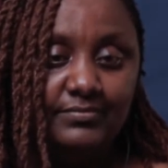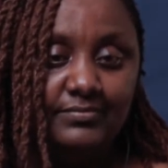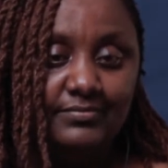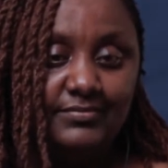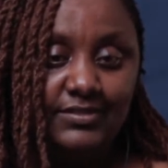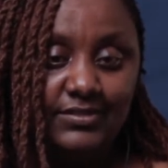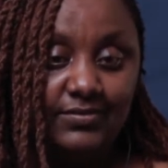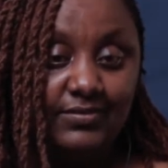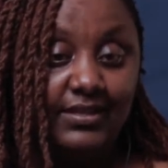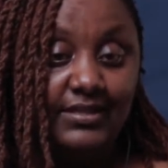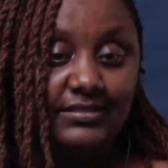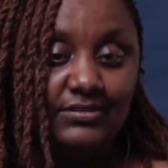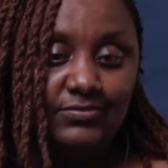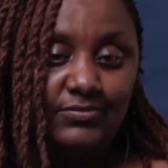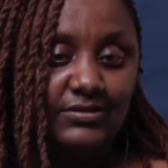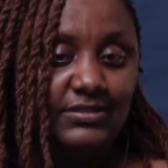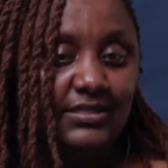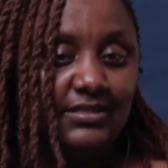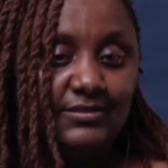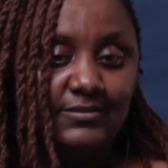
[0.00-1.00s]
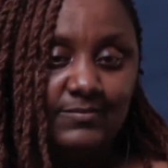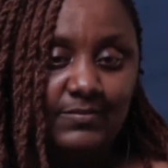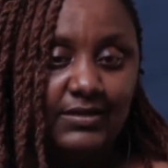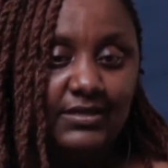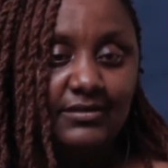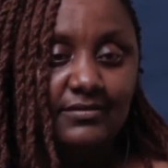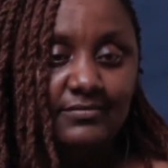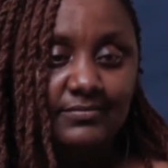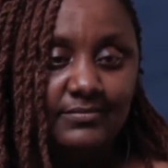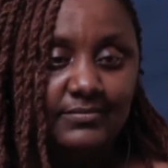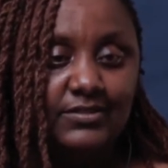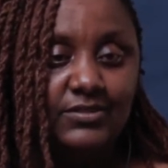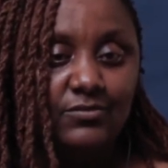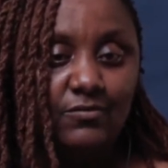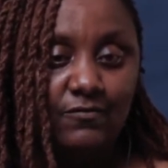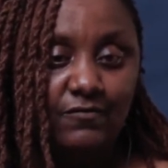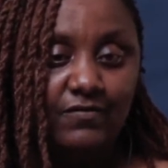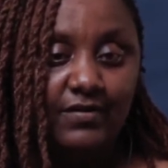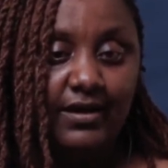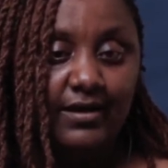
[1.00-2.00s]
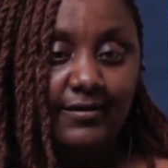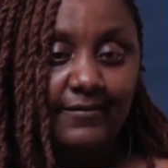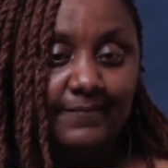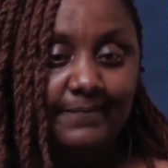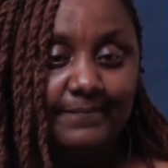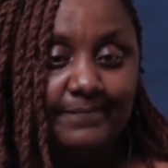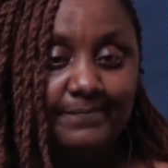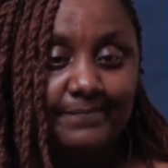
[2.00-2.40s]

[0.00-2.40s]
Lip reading: So that's what has been so far.